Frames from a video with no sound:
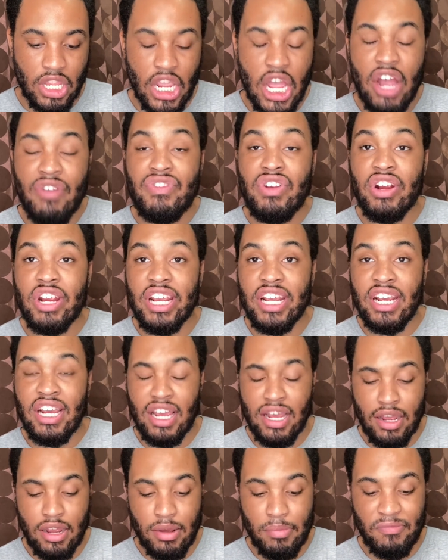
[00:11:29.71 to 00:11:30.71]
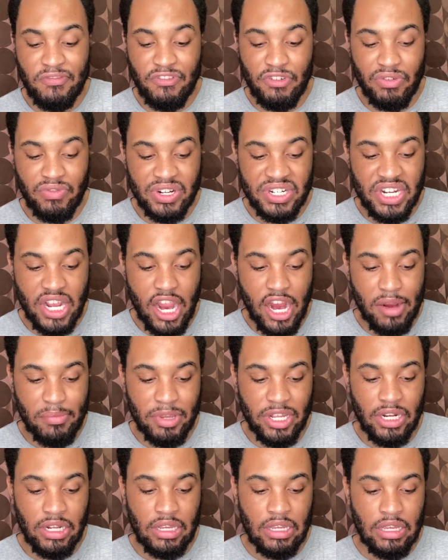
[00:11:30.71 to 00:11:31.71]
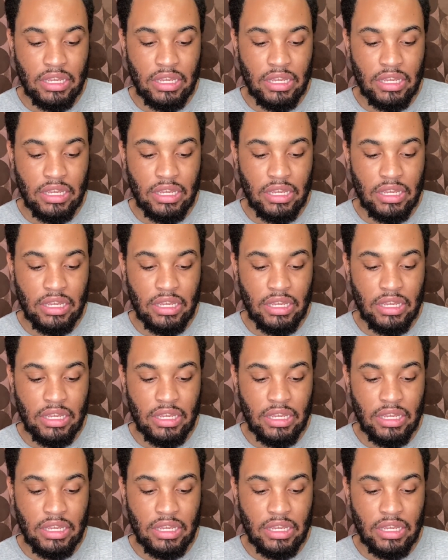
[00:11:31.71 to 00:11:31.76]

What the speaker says: of your income for retirement.